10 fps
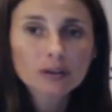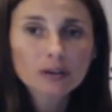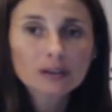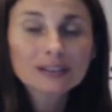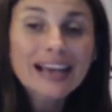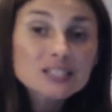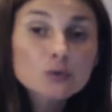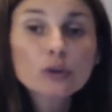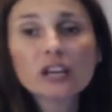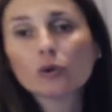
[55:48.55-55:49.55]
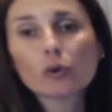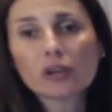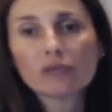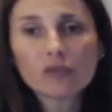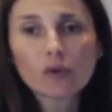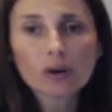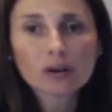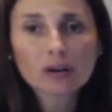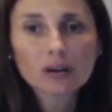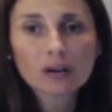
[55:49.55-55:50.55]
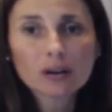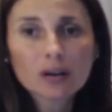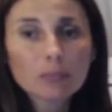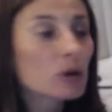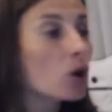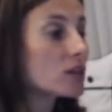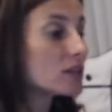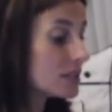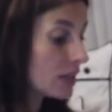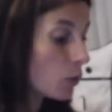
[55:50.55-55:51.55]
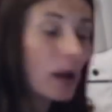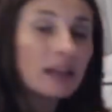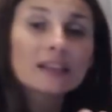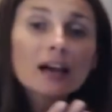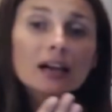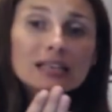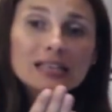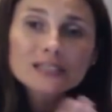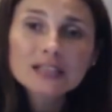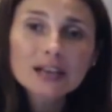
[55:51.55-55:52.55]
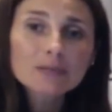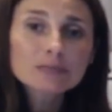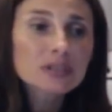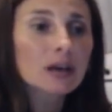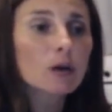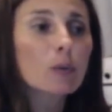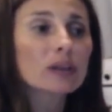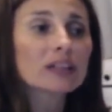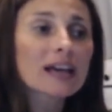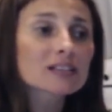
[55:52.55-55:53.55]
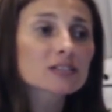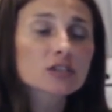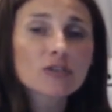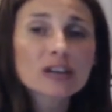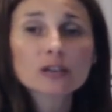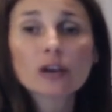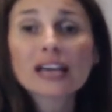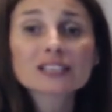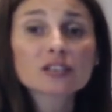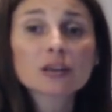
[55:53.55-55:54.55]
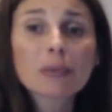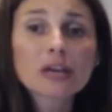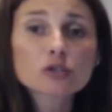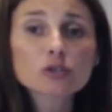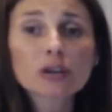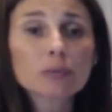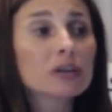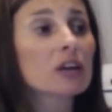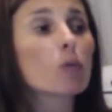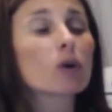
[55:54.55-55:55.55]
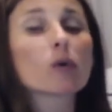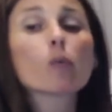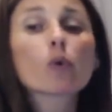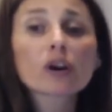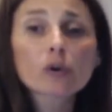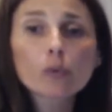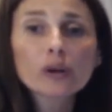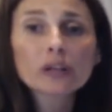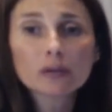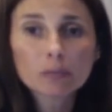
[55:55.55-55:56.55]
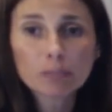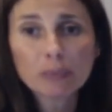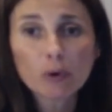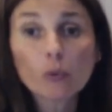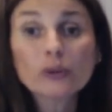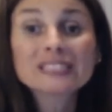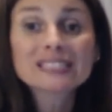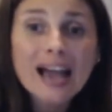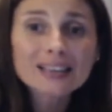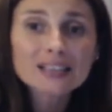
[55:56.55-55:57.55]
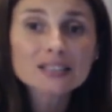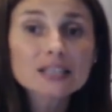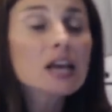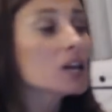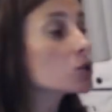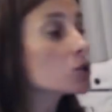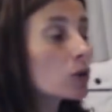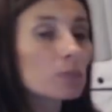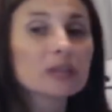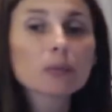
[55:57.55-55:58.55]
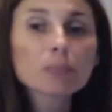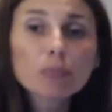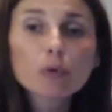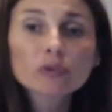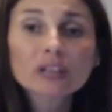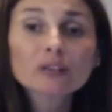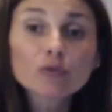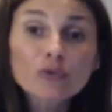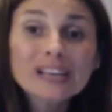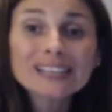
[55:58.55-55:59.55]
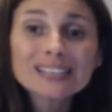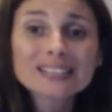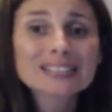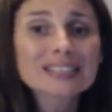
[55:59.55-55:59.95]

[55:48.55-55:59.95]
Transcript: That's what they're looking for. Because the, when the ET comes, uh, when the extraterrestrial, extra dimensional come in, they want to work with people, with scientists, it's going to be the people that really did